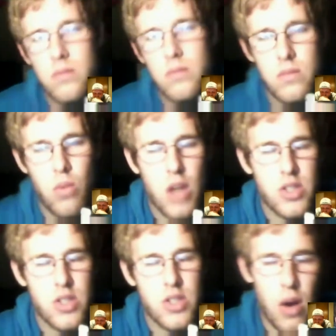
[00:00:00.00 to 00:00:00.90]
watch the
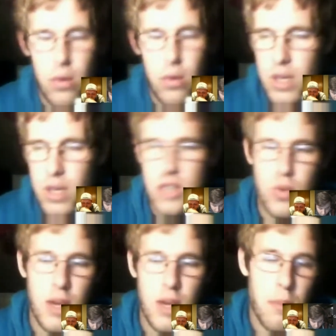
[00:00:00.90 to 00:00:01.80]
show, because
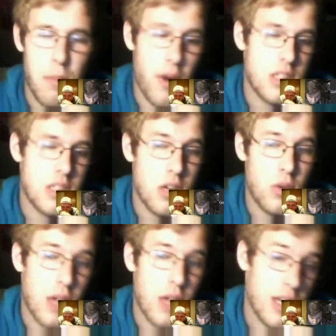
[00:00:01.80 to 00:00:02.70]
we embrace you
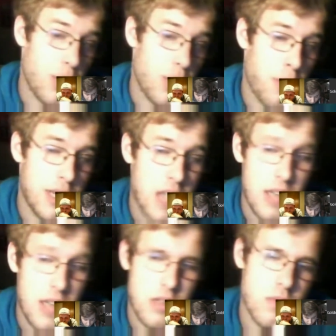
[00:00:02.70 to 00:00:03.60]
like you embrace
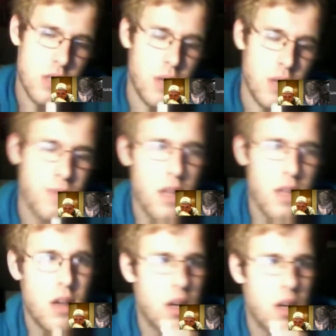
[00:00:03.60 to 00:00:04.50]
us. So
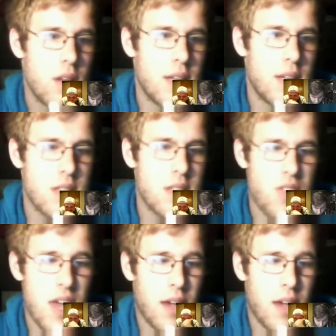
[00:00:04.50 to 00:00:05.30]
that's a thing.